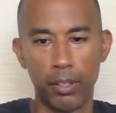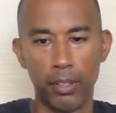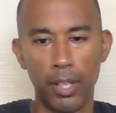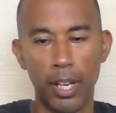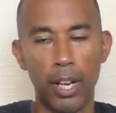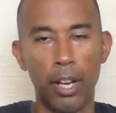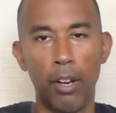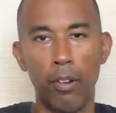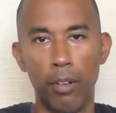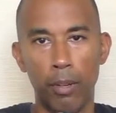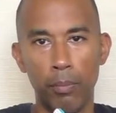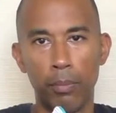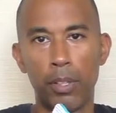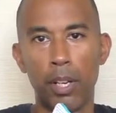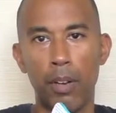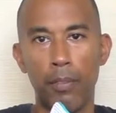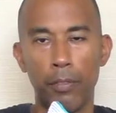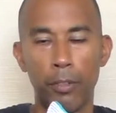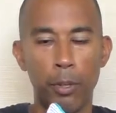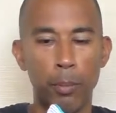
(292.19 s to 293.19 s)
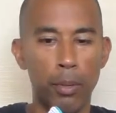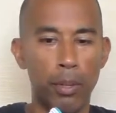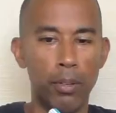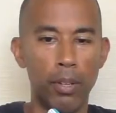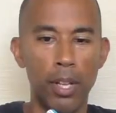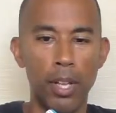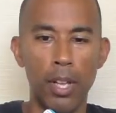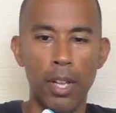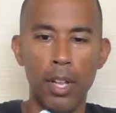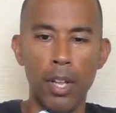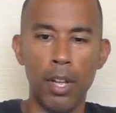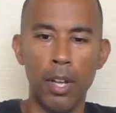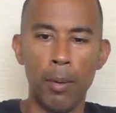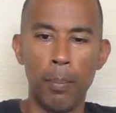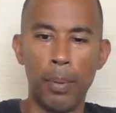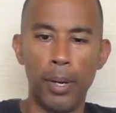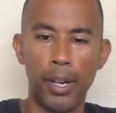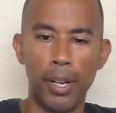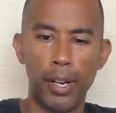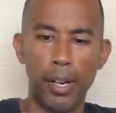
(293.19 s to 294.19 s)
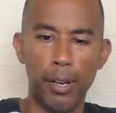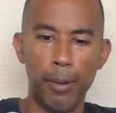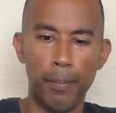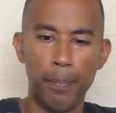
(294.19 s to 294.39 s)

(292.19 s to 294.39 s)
and now I'm comfortable. But